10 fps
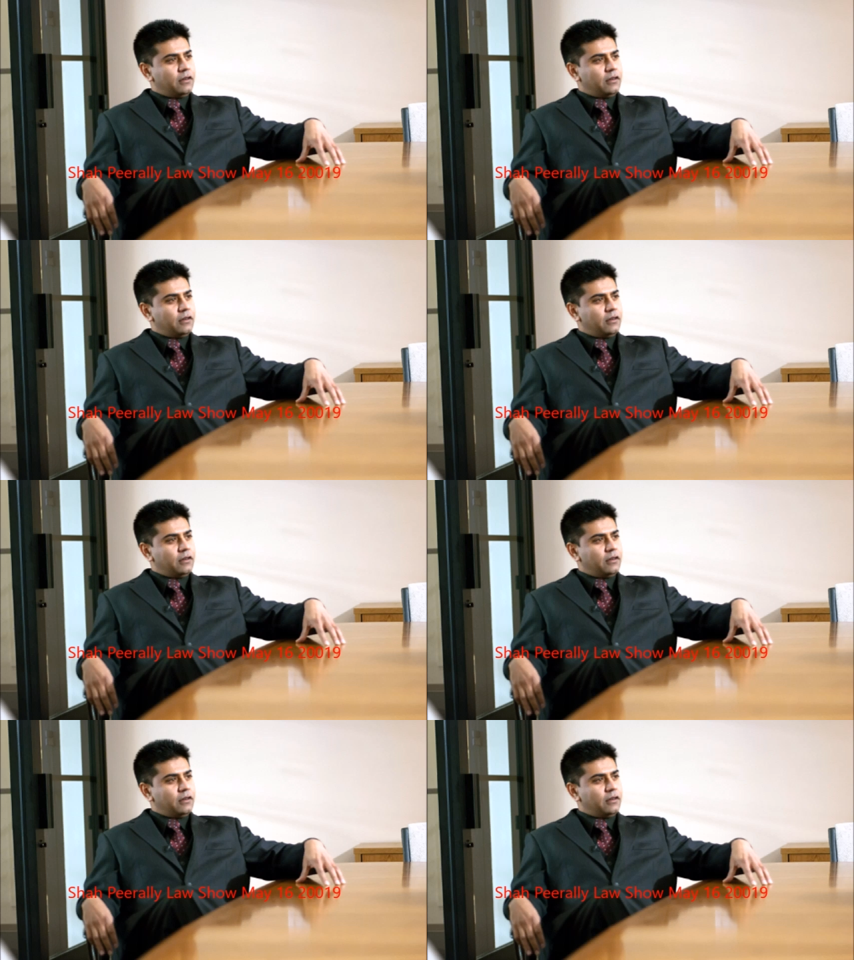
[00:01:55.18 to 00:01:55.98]

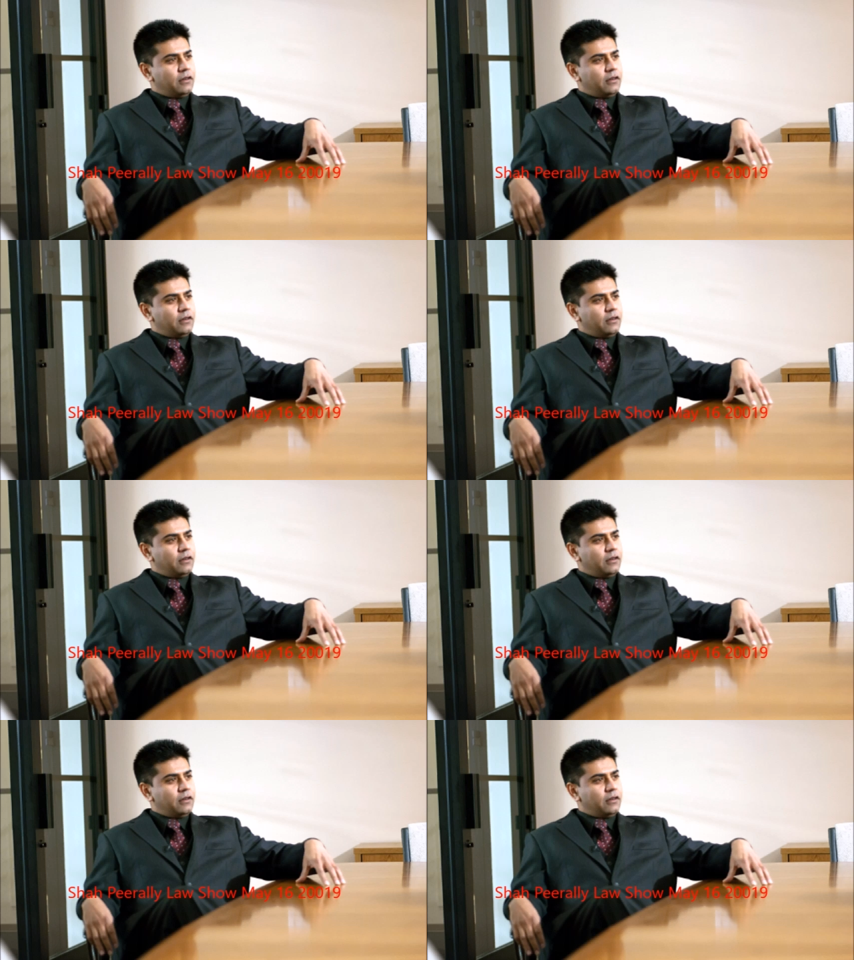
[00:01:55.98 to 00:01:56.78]

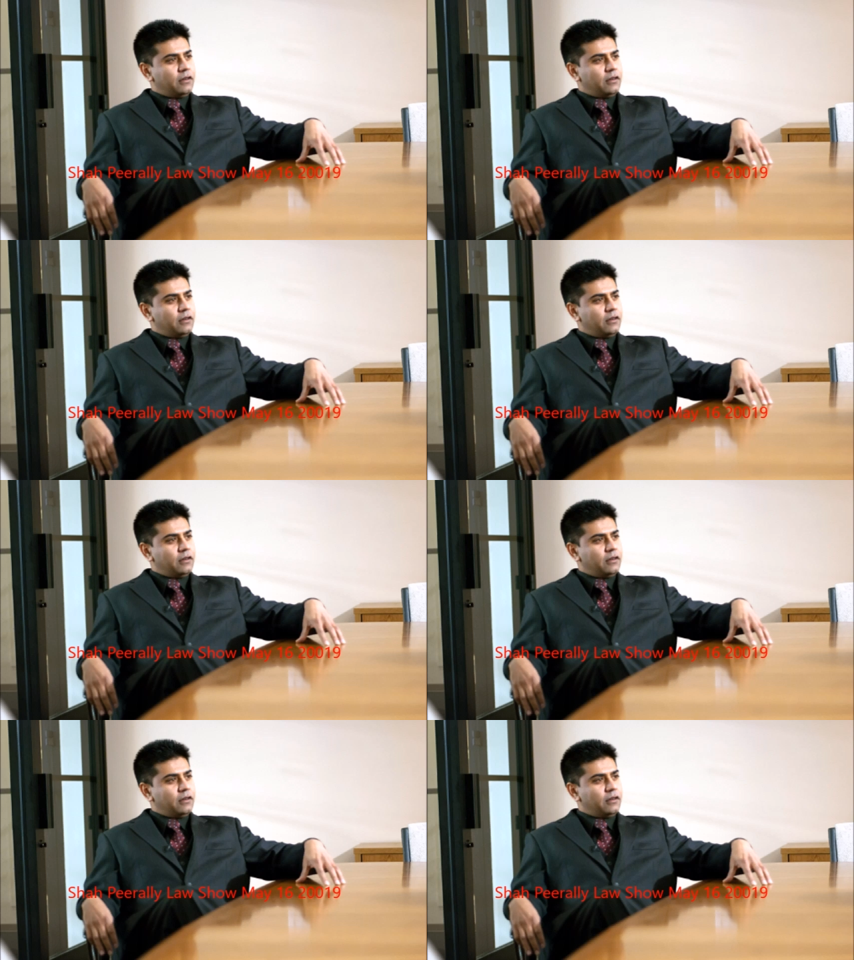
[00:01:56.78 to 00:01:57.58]

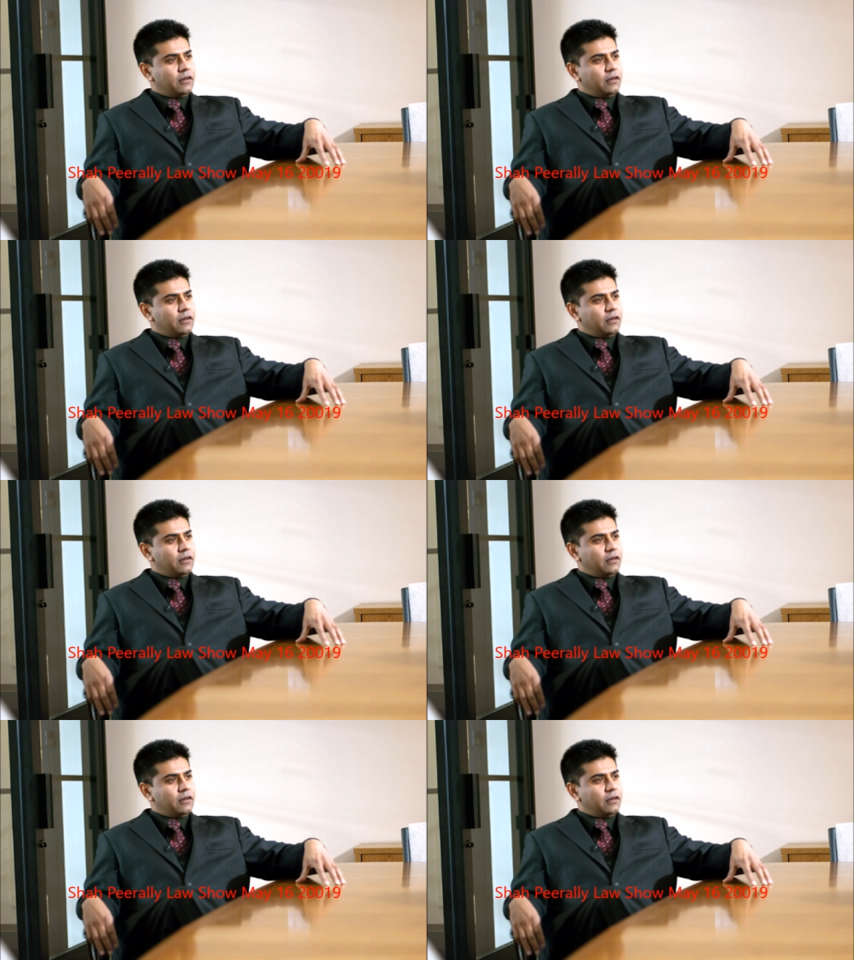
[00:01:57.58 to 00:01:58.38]

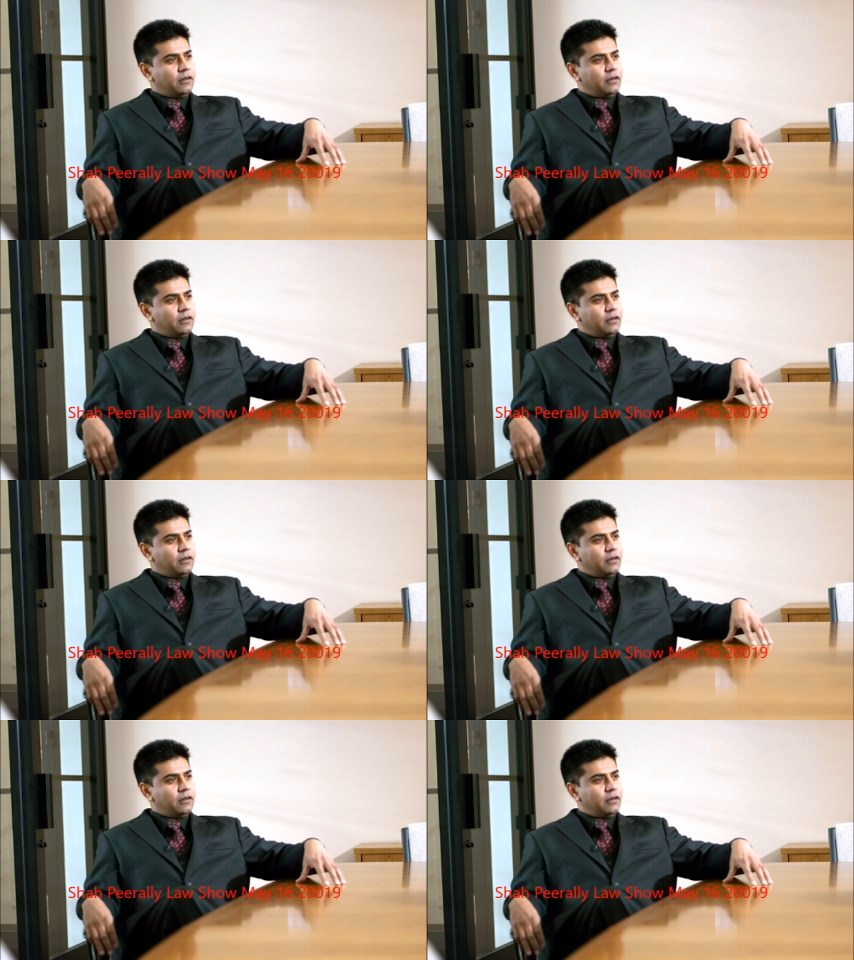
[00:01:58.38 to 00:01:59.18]

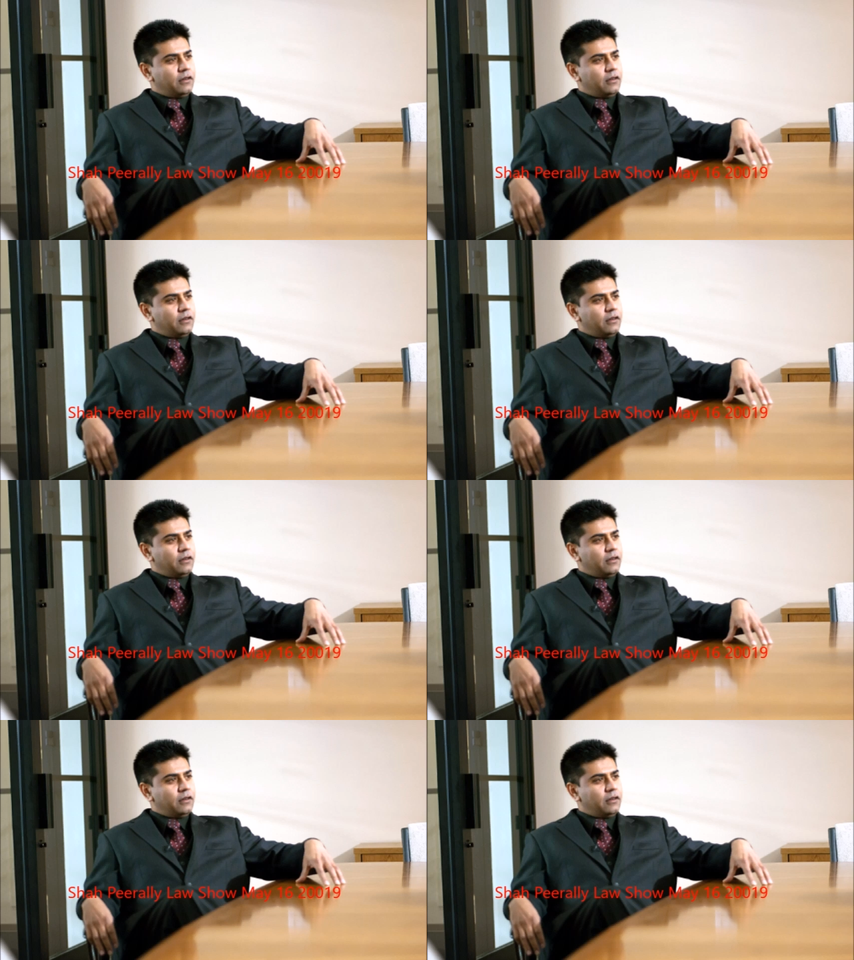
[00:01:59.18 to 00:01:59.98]

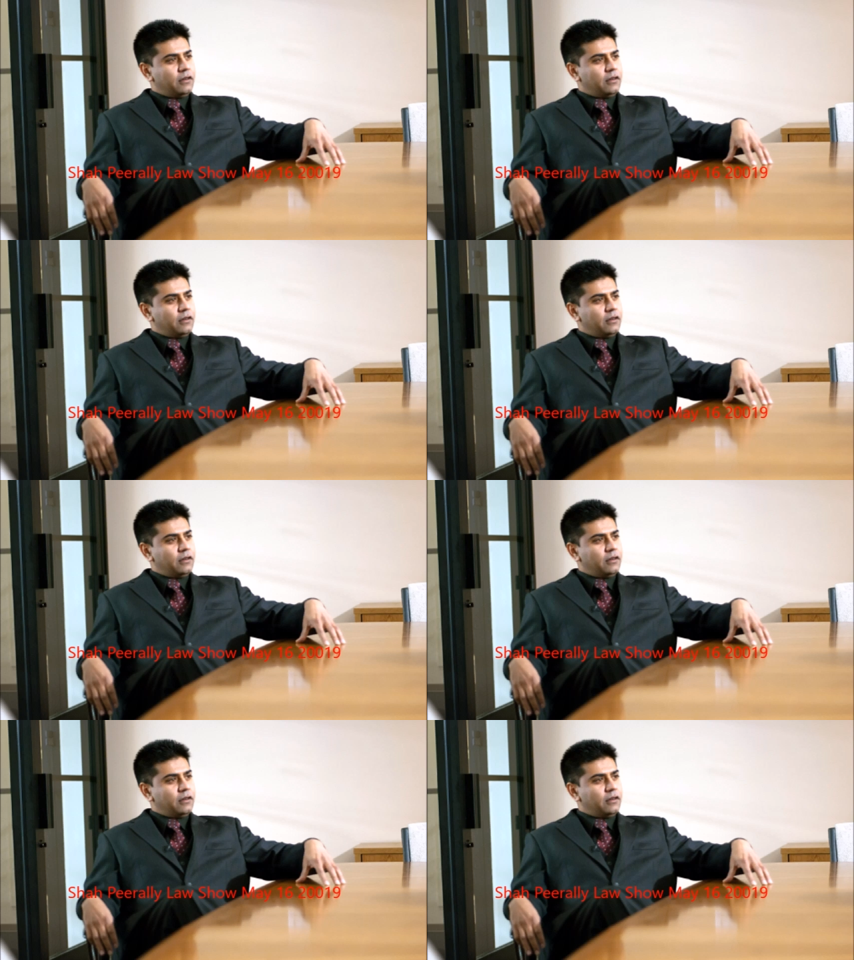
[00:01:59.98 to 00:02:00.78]

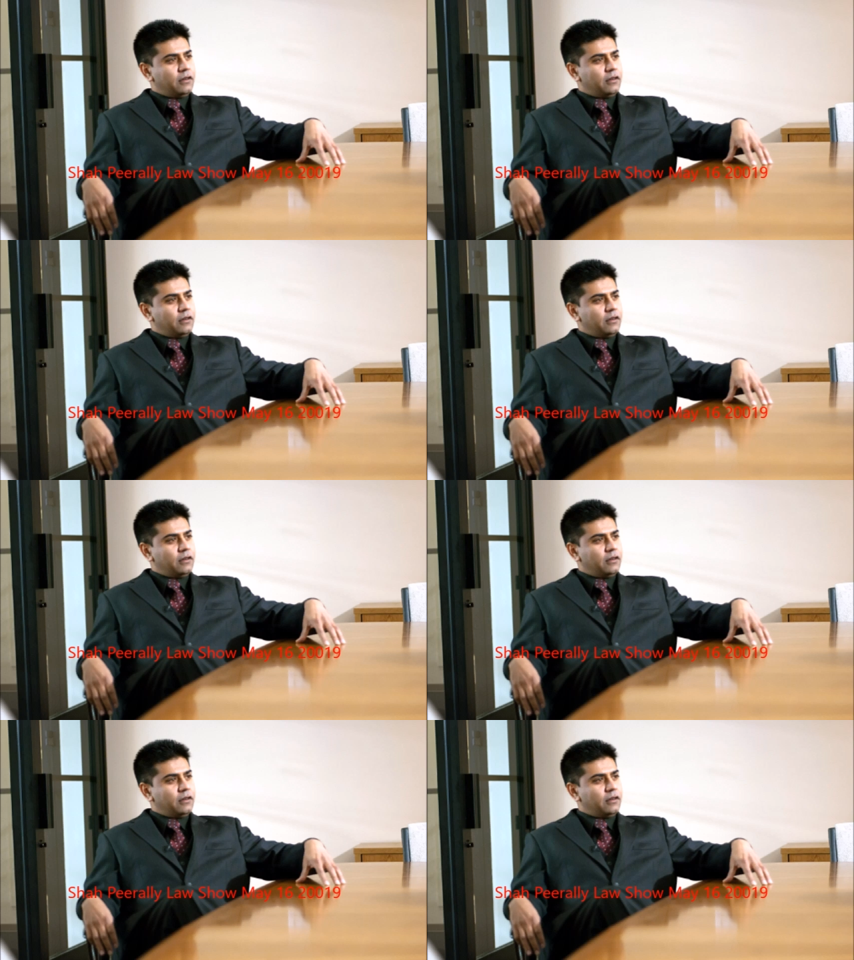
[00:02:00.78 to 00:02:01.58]

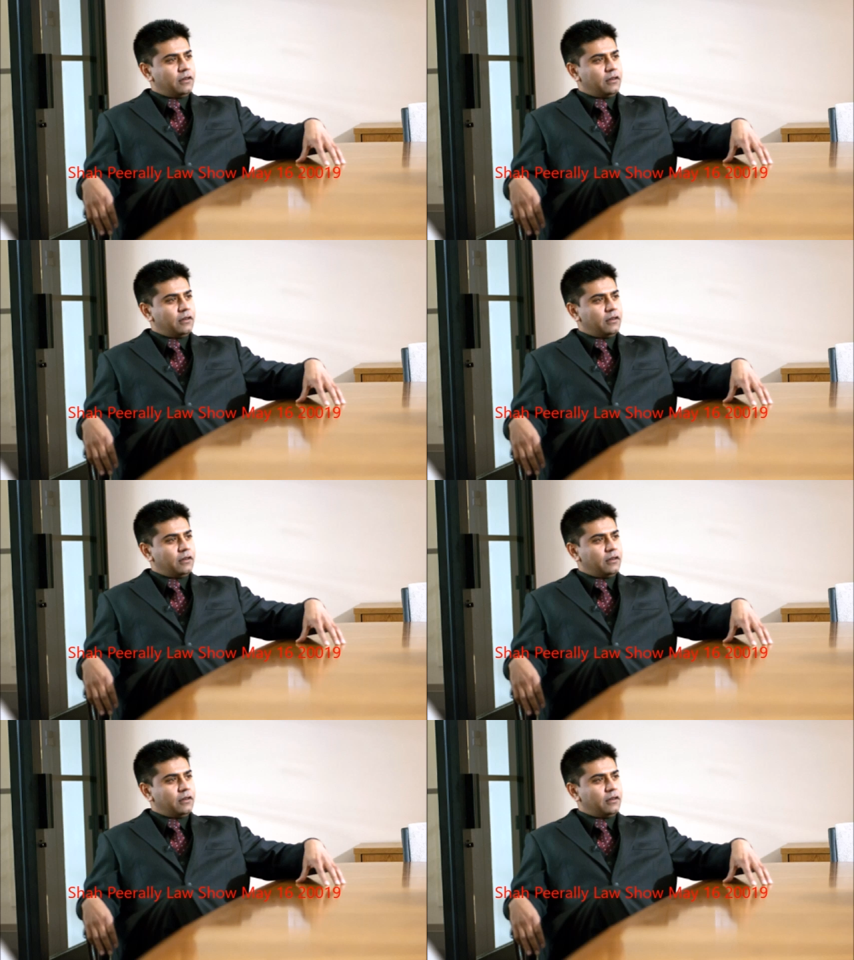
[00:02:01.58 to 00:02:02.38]

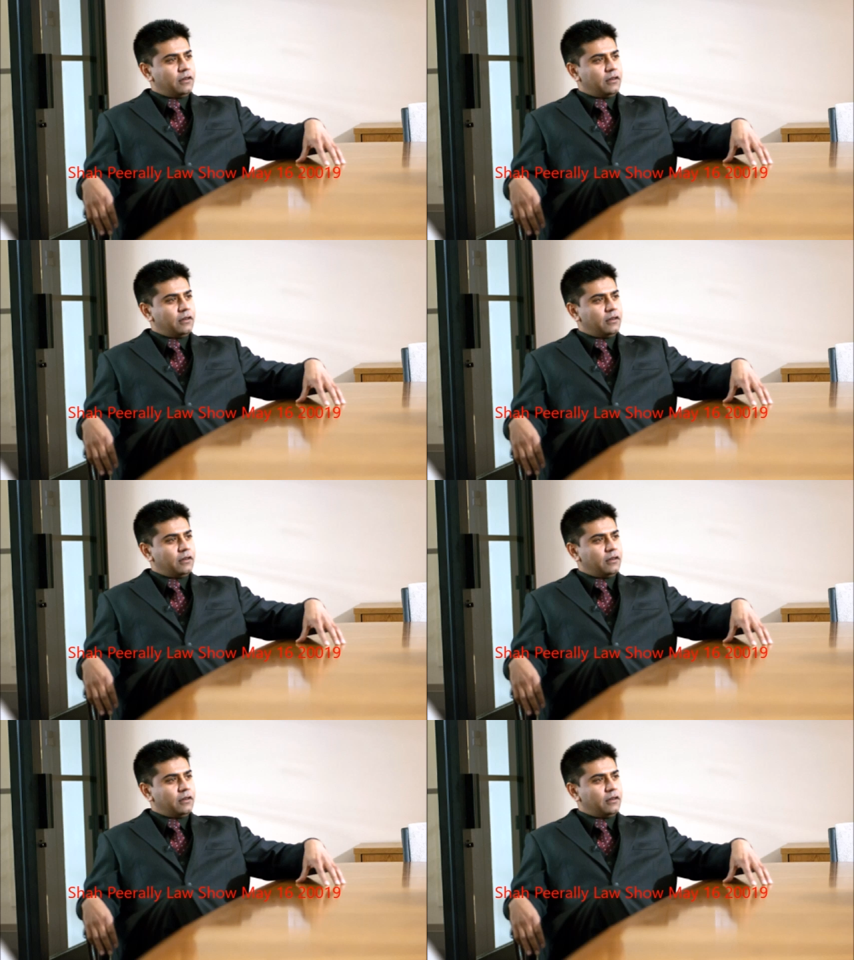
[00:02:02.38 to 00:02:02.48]
This is a still picture; no speech is visible.